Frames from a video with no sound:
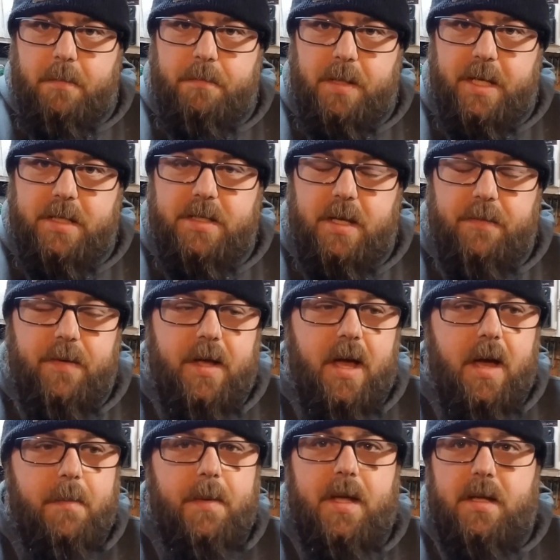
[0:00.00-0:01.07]
please leave a
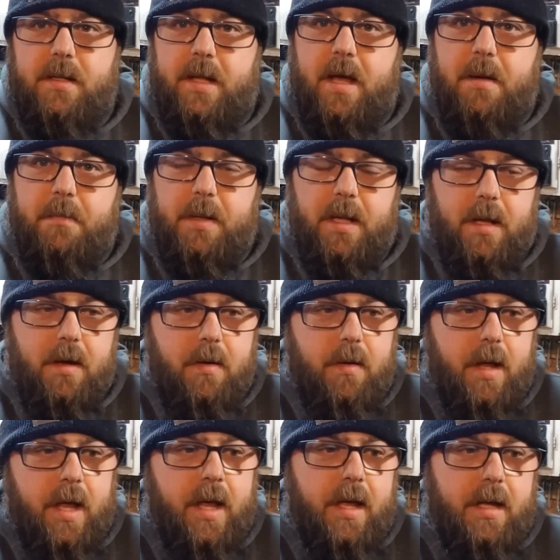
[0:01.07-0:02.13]
comment down
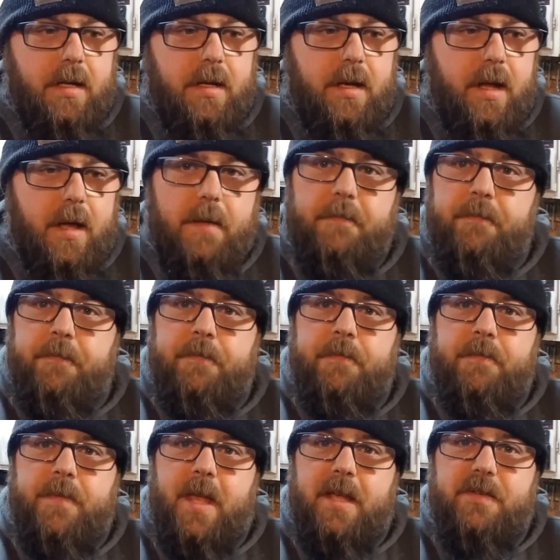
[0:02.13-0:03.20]
below, and
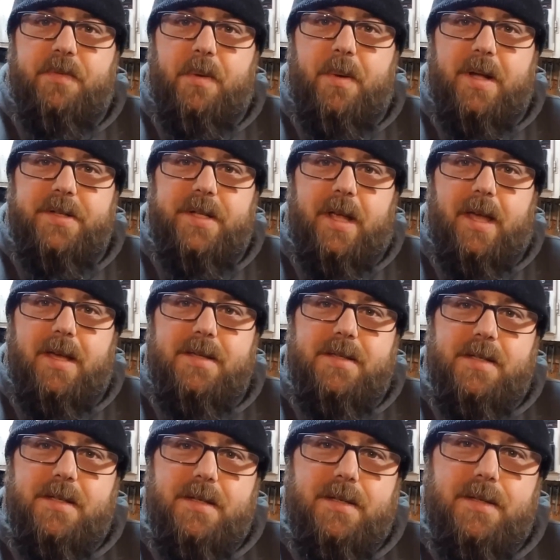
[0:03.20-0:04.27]
thanks for watching,
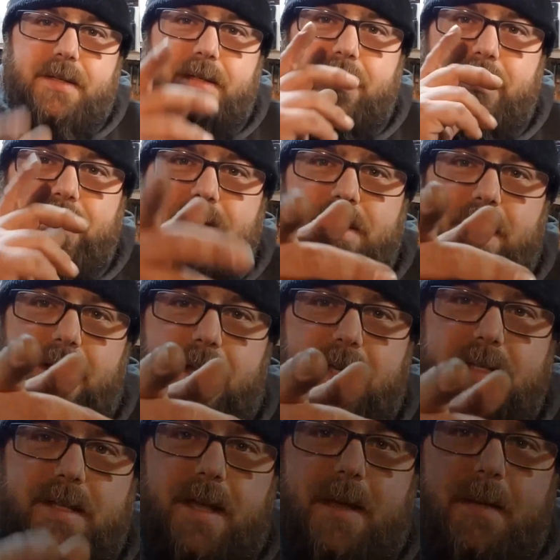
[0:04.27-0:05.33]
guys. See you next